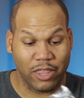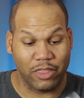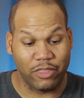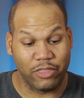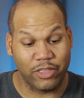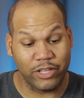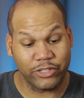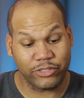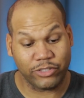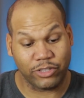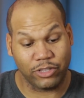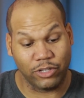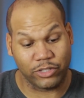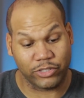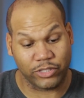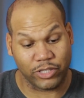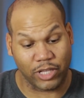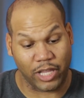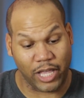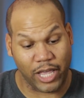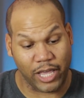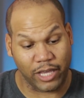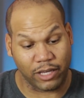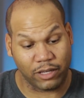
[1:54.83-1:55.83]
This looks
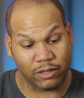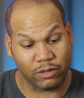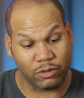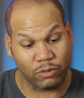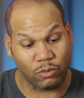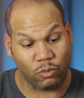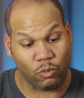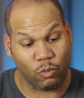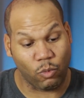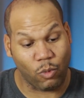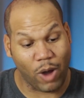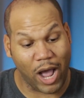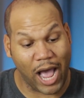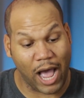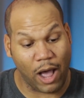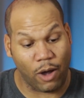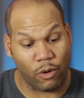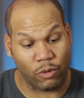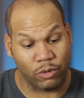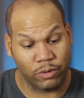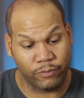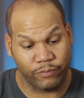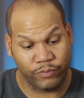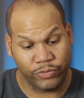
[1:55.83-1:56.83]
like,
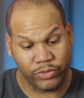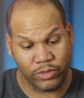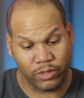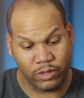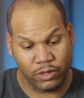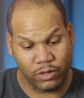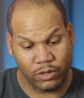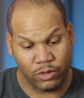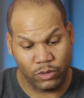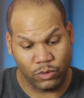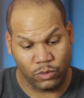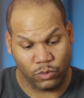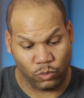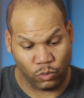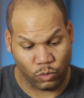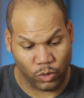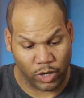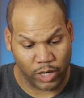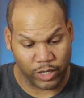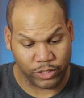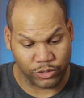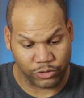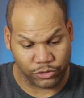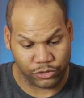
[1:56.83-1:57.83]
wow,
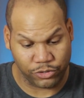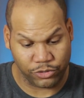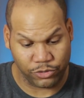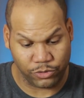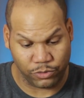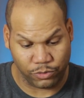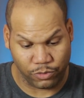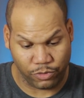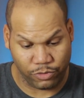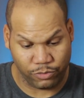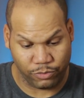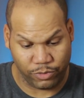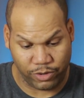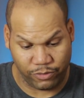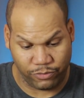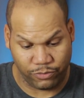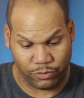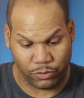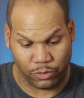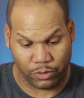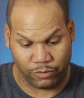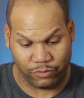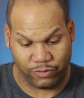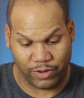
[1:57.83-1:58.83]
1, 2, 3,
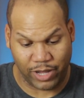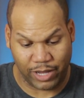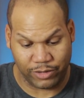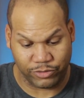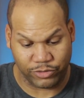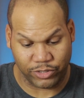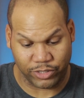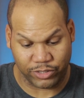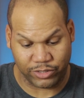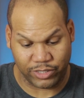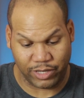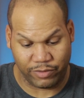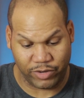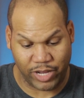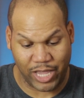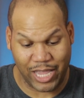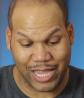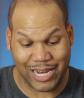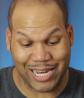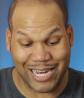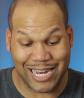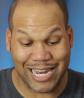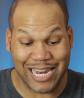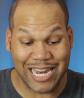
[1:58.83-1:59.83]
4, 5, 6, 7,
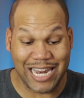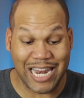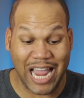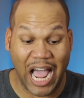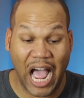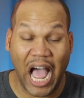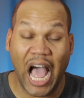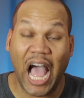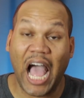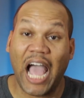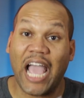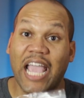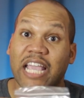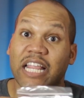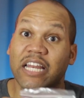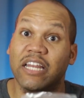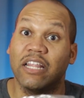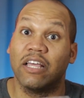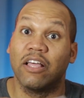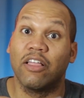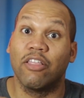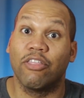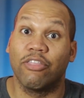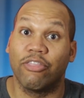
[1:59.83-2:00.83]
8, 9
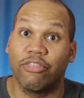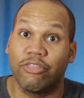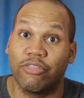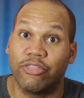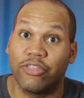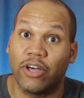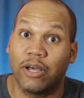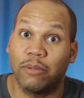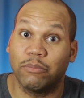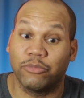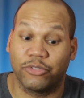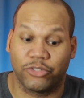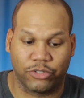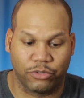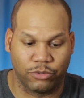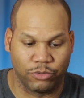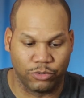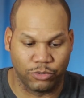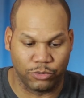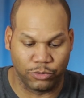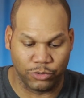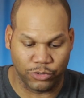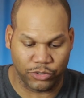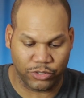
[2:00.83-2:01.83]
thumb
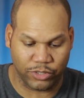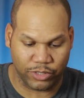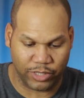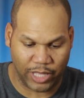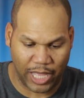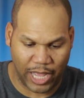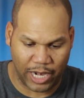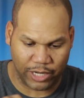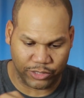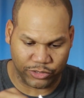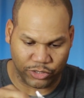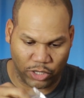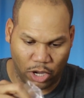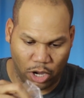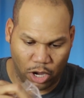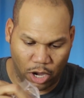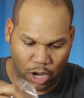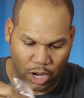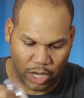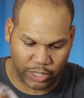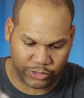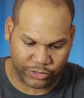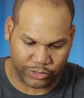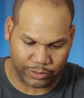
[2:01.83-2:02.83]
screws. That is
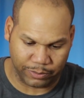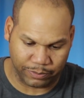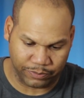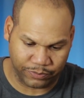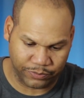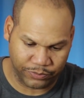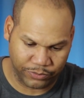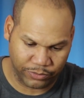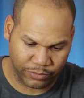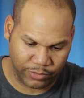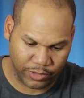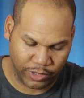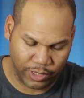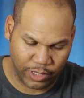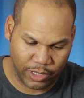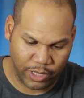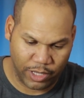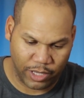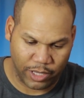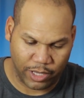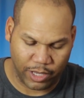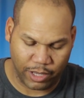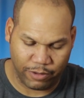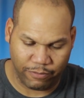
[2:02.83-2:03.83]
awesome.
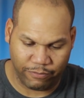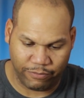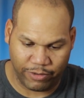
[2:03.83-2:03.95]
In